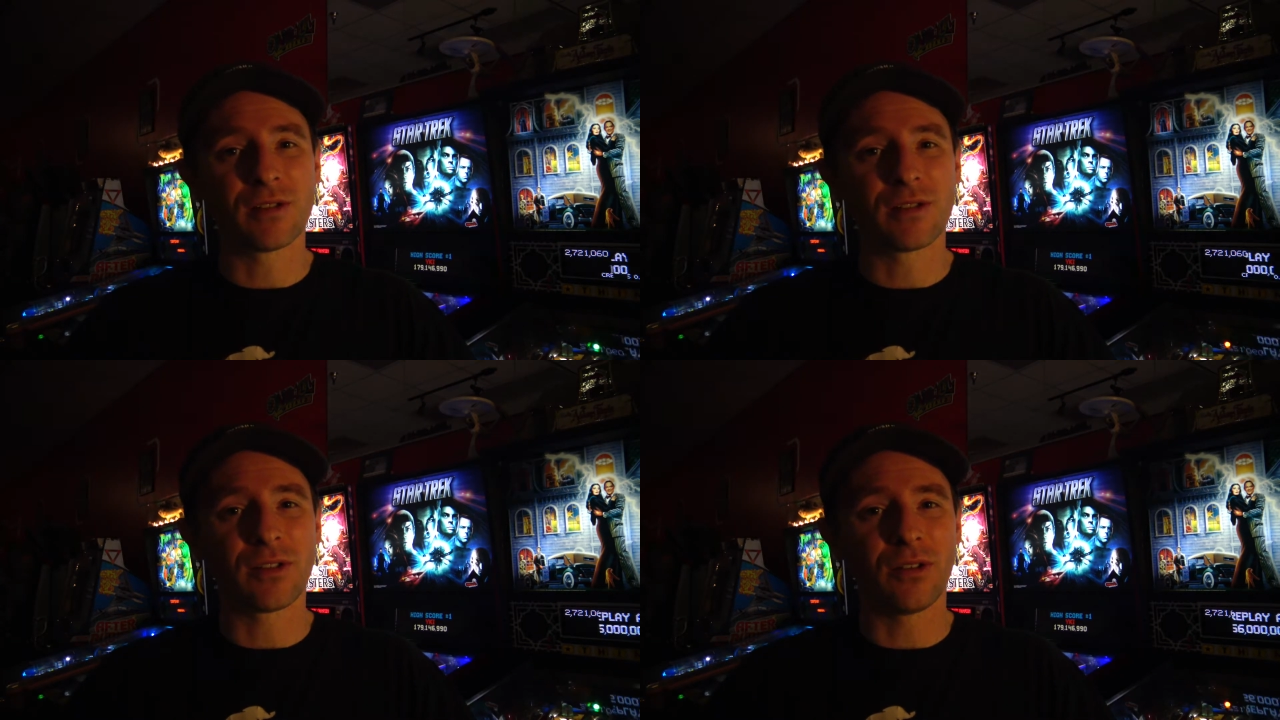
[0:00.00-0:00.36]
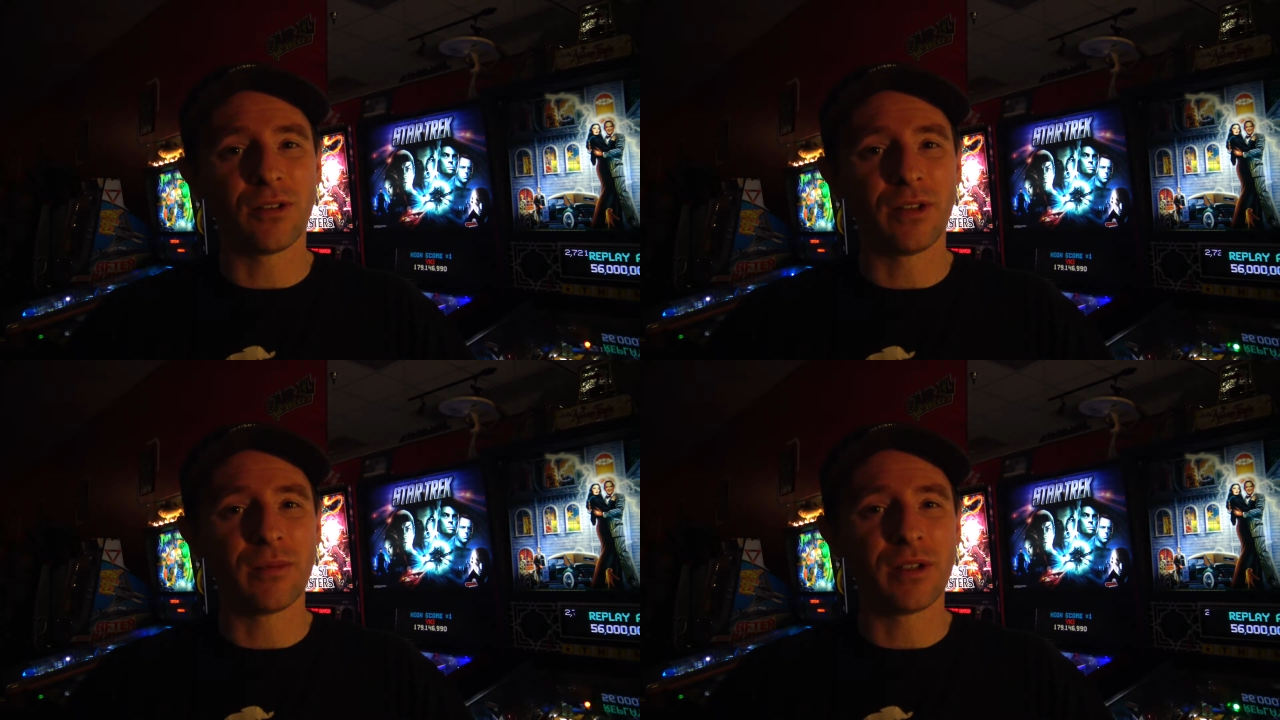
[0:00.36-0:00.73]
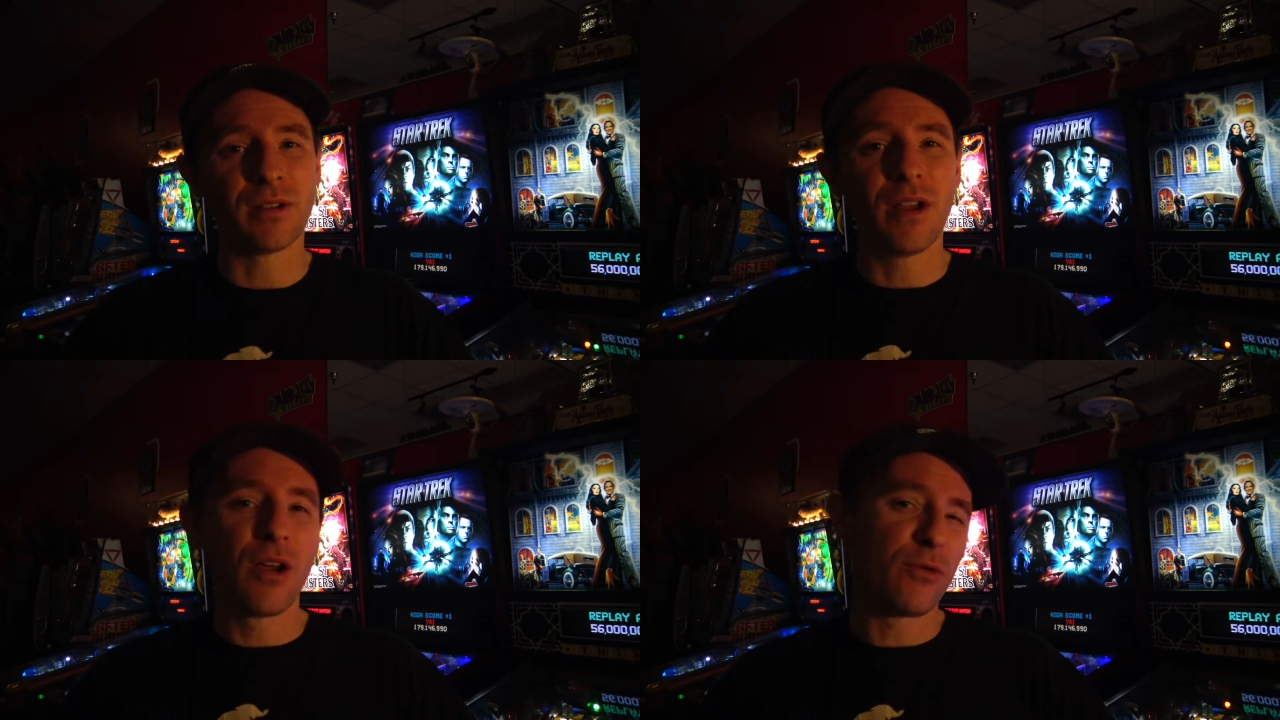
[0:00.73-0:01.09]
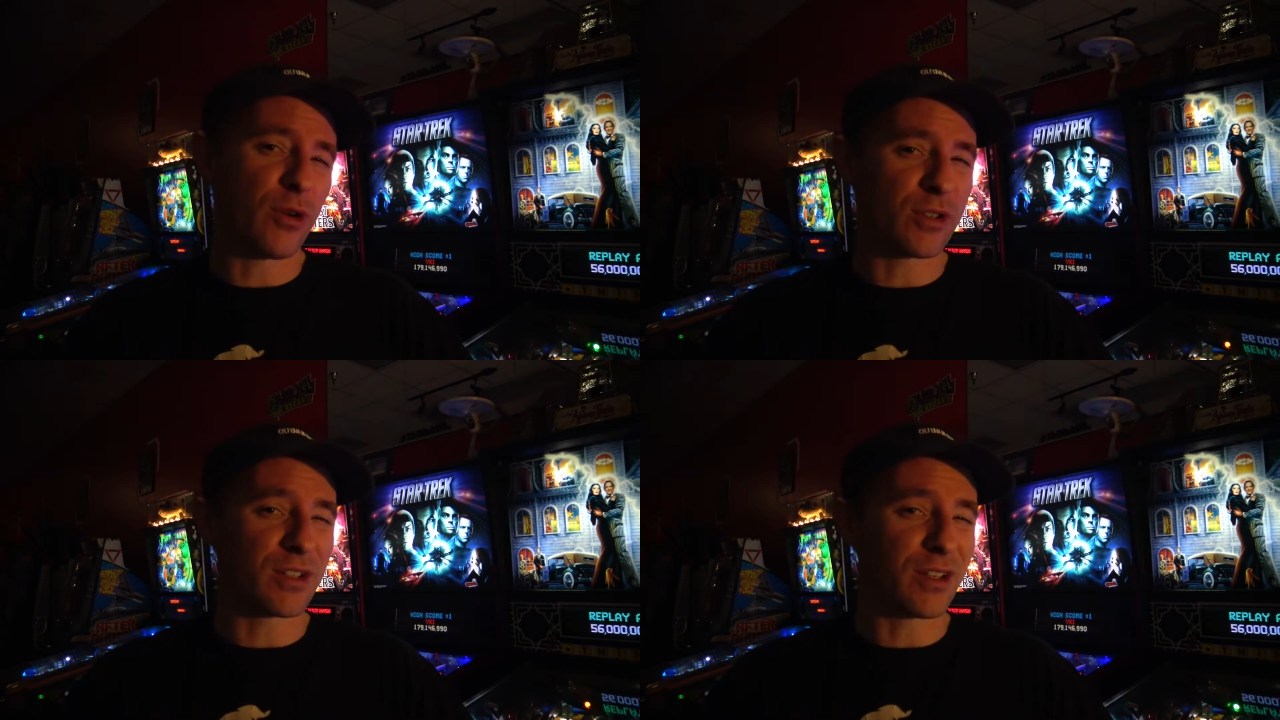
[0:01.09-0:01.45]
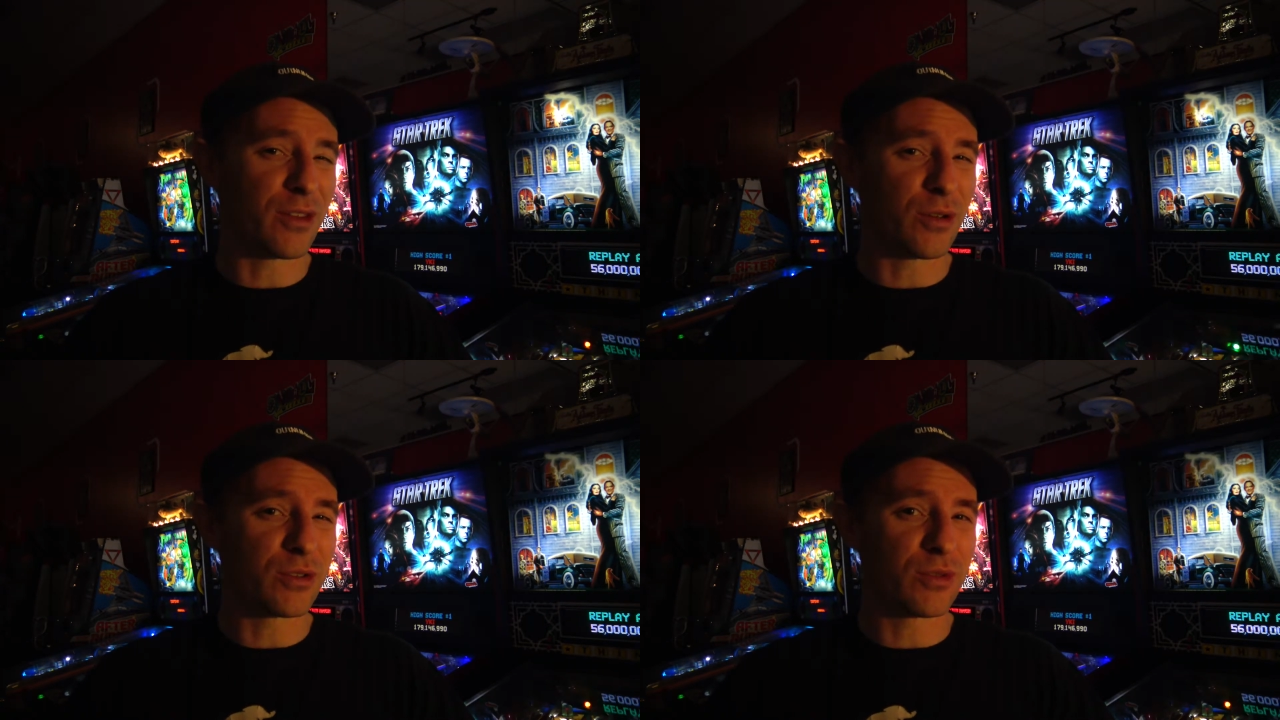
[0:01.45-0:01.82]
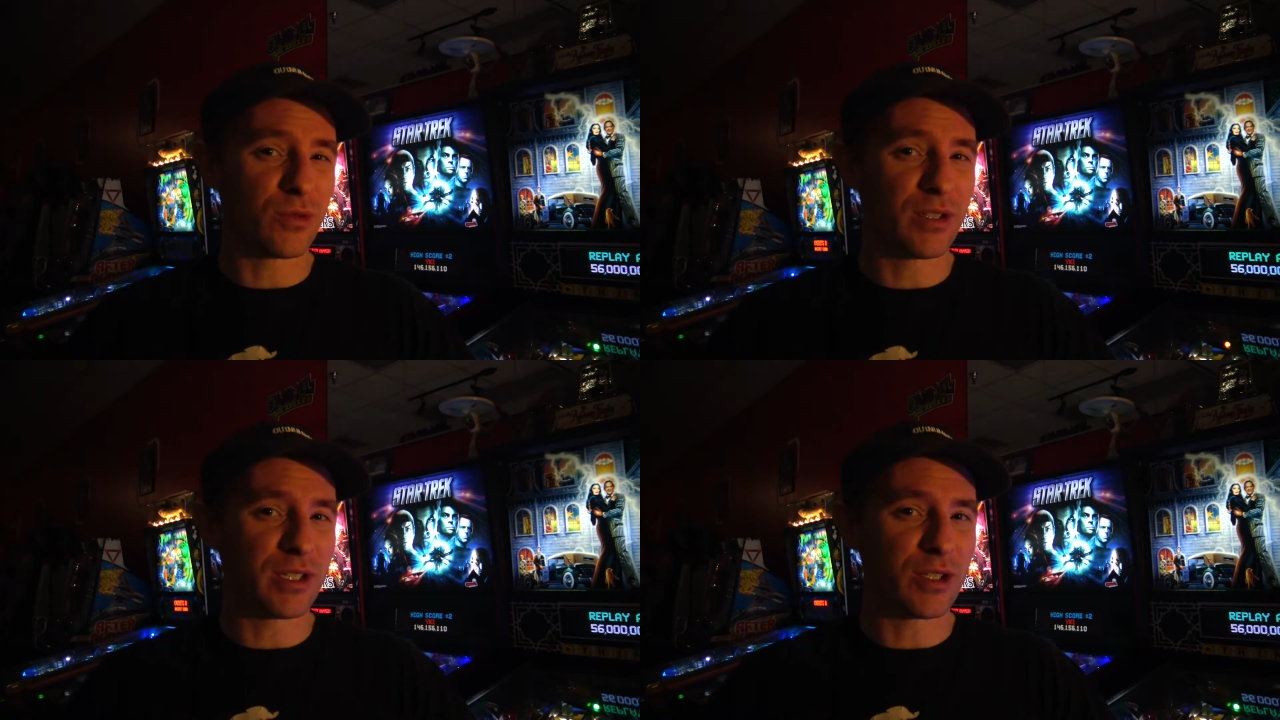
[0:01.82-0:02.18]
And so let me focus on those
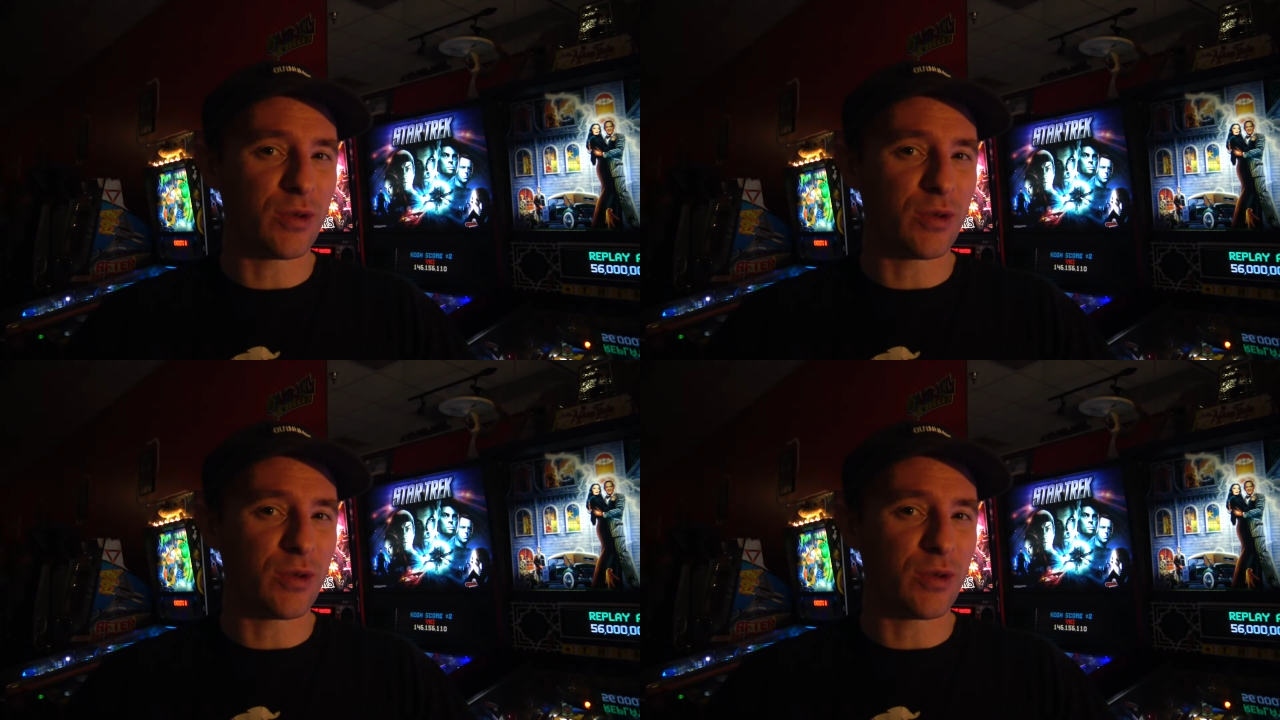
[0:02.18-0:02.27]
really